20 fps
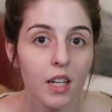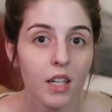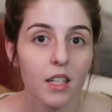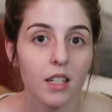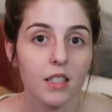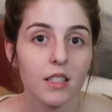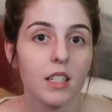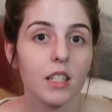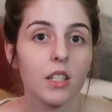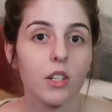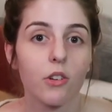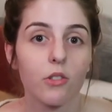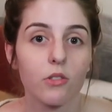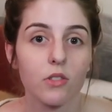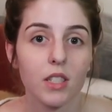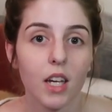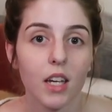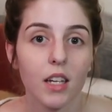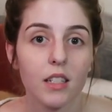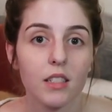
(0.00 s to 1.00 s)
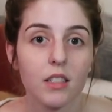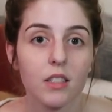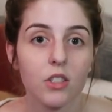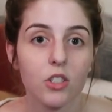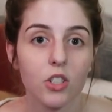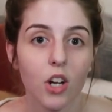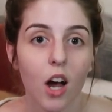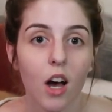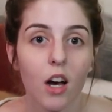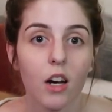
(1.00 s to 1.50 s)
because he knows that his
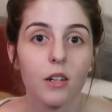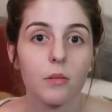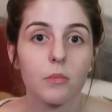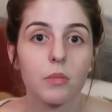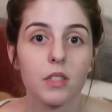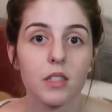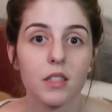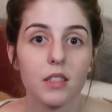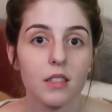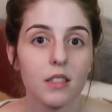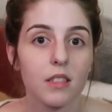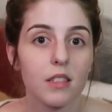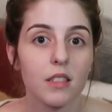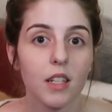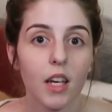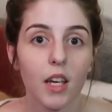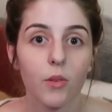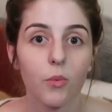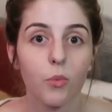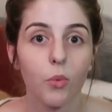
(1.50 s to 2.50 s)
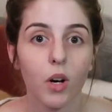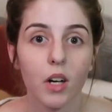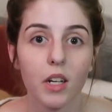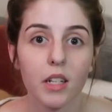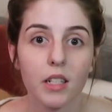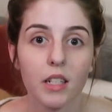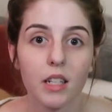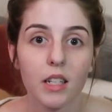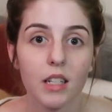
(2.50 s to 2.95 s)
job since day one,